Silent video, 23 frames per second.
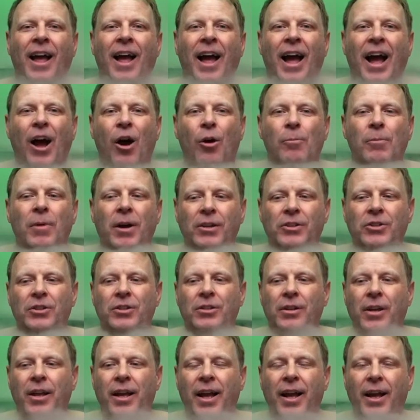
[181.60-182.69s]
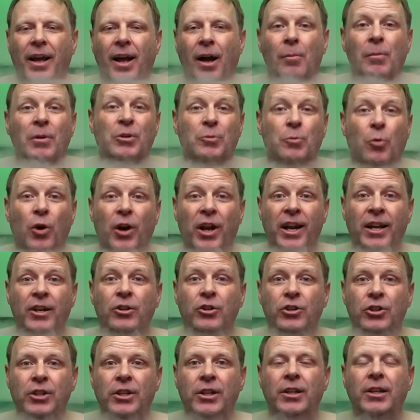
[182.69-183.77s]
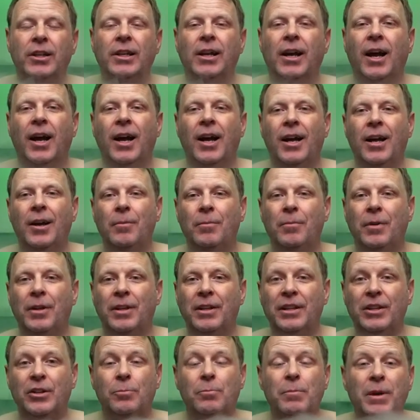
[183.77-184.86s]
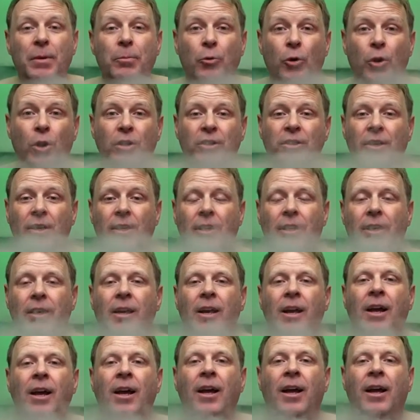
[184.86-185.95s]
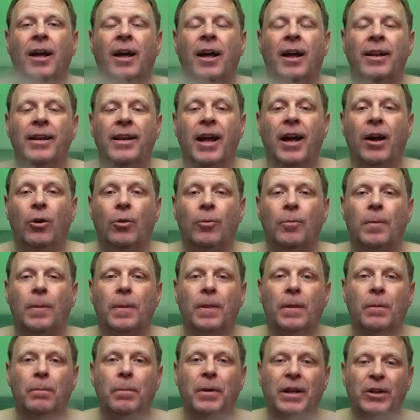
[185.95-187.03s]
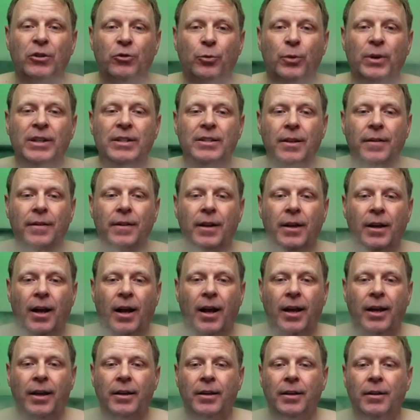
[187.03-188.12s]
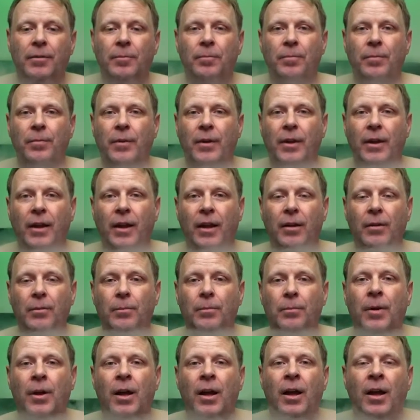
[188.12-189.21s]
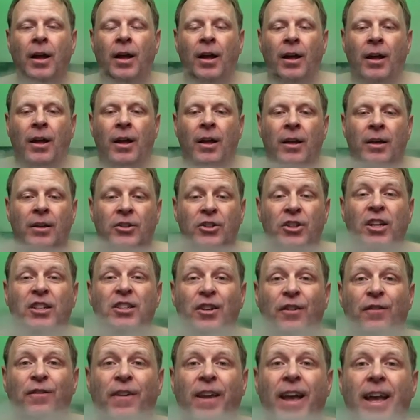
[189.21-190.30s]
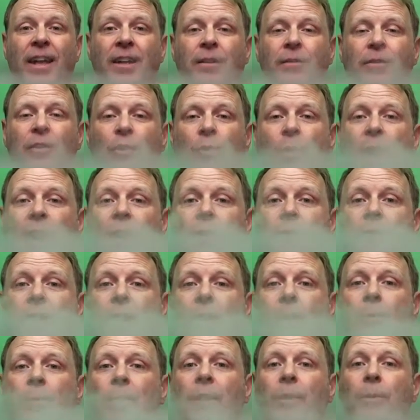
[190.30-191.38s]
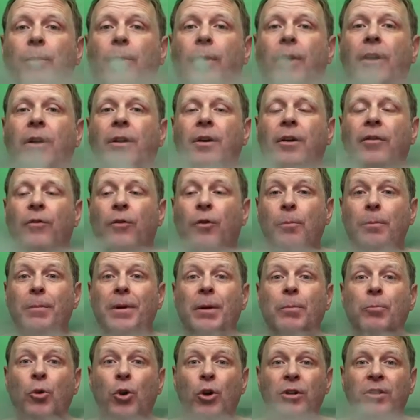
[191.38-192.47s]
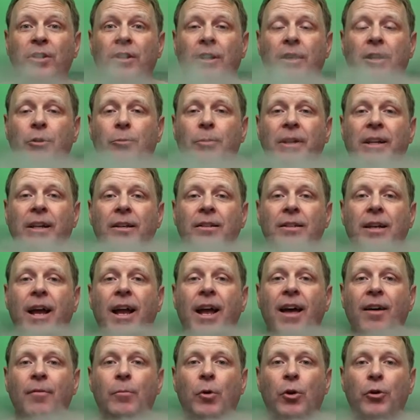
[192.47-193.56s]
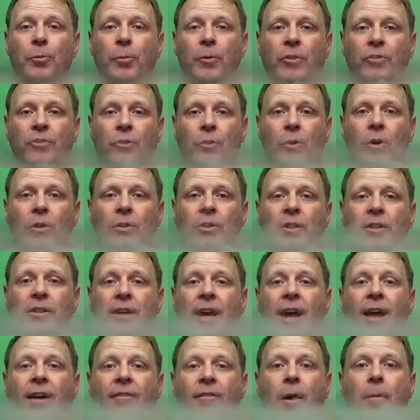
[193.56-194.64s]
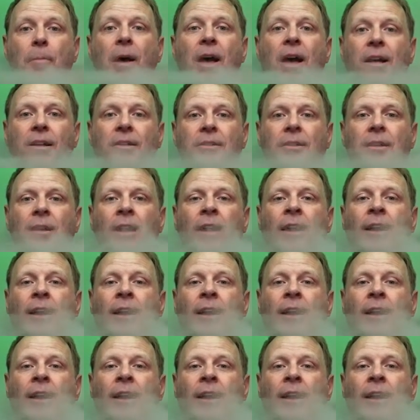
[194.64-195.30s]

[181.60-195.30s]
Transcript: How much more energy, at least me personally. Now, the biggest reason that I am such a fan of the cryotherapy, for me personally, is because I have multiple sclerosis. I have MS.